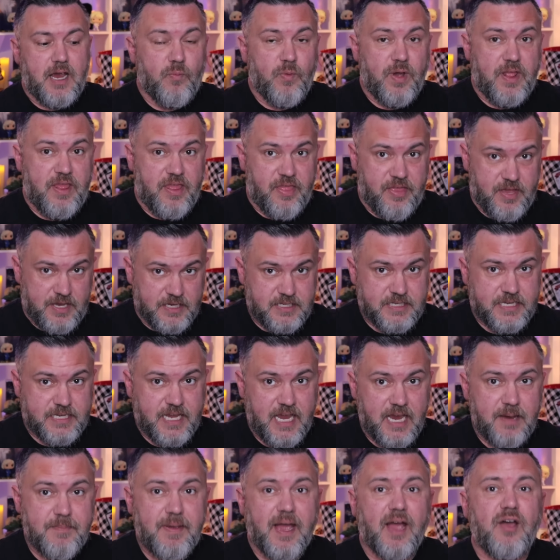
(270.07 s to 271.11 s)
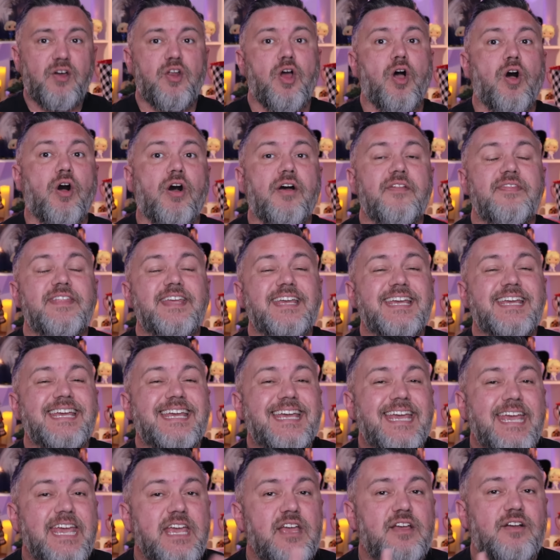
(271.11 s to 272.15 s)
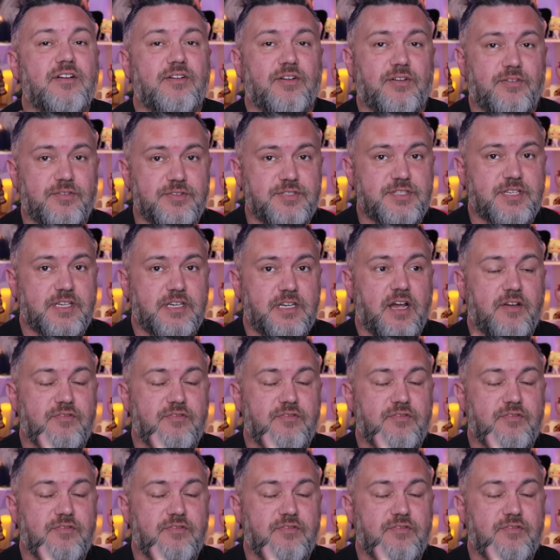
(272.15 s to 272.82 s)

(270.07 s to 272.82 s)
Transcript: when this came out on the heels